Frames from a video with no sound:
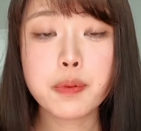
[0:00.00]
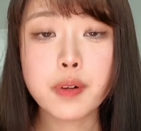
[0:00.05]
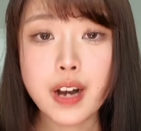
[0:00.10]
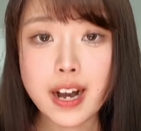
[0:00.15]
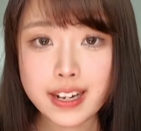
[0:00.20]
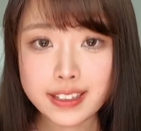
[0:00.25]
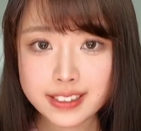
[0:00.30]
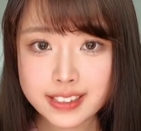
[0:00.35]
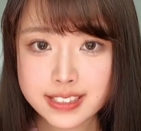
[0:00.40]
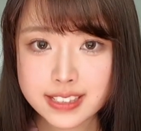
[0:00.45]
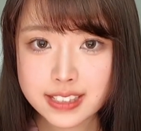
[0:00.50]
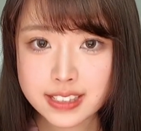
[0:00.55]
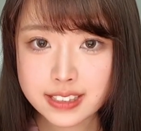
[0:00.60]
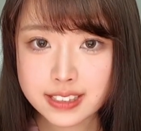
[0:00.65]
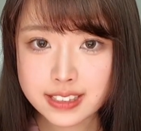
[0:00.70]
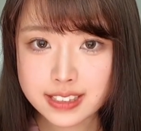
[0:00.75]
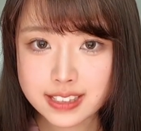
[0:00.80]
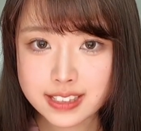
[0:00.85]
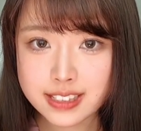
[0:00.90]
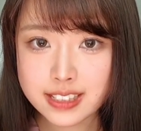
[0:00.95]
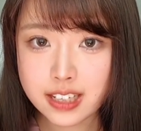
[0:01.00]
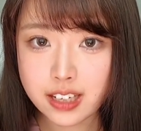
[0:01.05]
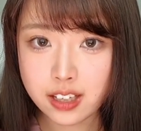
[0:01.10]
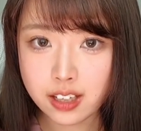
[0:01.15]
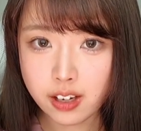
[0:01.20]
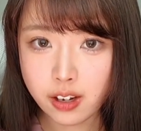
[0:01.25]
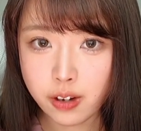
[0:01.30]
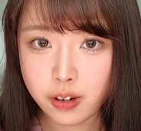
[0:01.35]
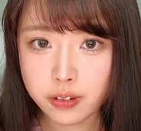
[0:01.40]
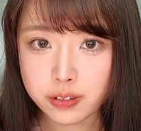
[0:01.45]
practicing this
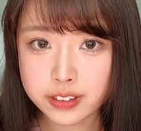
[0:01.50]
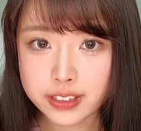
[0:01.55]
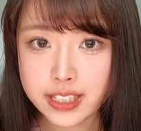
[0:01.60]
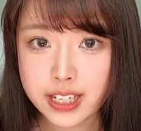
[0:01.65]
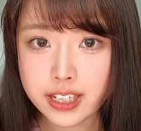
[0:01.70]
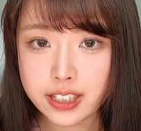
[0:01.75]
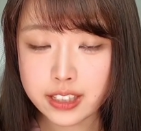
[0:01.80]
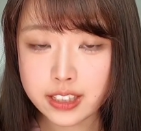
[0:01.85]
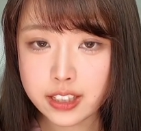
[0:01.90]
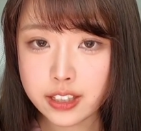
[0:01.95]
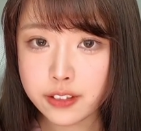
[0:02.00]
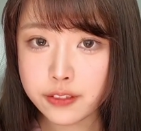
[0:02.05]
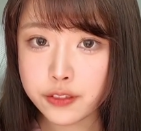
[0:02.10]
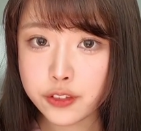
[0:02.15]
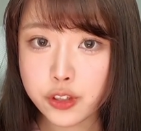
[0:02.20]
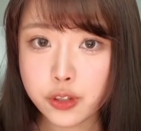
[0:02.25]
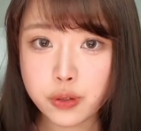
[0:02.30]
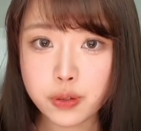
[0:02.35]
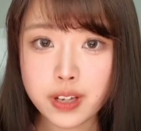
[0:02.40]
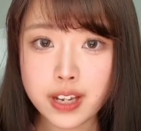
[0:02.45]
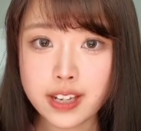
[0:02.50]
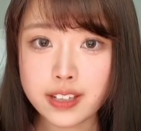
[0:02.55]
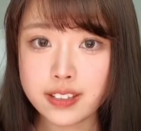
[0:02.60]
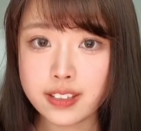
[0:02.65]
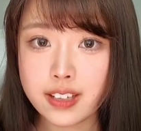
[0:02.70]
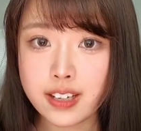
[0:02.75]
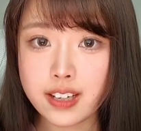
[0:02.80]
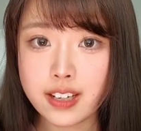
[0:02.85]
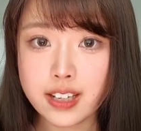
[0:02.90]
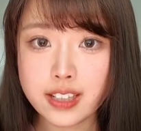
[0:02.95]
alone can give you an
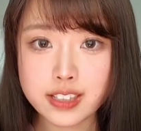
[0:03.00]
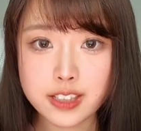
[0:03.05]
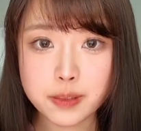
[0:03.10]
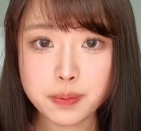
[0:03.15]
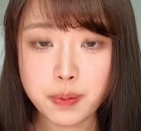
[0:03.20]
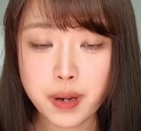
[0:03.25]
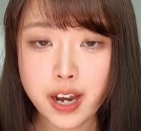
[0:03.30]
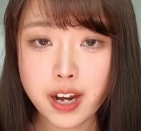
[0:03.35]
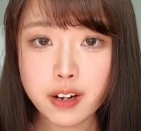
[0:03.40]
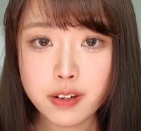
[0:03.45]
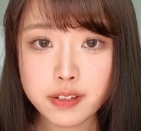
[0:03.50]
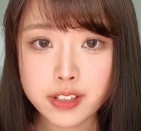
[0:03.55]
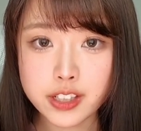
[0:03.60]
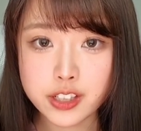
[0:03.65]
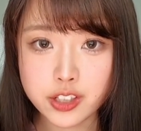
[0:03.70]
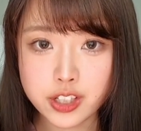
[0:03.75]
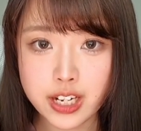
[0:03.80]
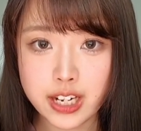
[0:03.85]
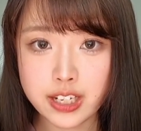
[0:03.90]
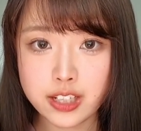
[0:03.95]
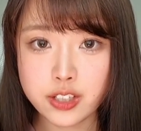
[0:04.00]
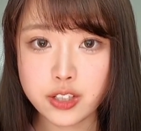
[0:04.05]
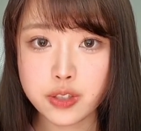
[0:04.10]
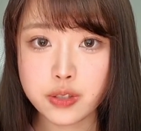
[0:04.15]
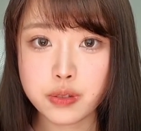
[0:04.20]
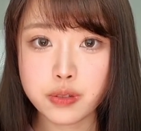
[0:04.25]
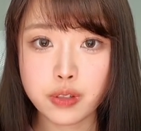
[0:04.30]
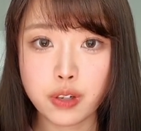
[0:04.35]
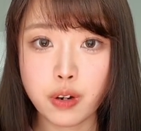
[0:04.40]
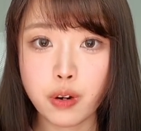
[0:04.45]
inspiring change
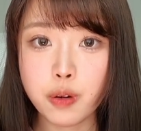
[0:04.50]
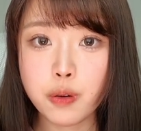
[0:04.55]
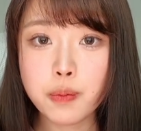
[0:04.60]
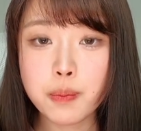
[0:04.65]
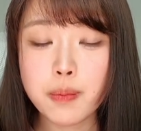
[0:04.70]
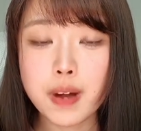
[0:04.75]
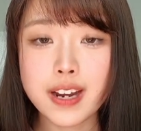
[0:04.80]
to the whole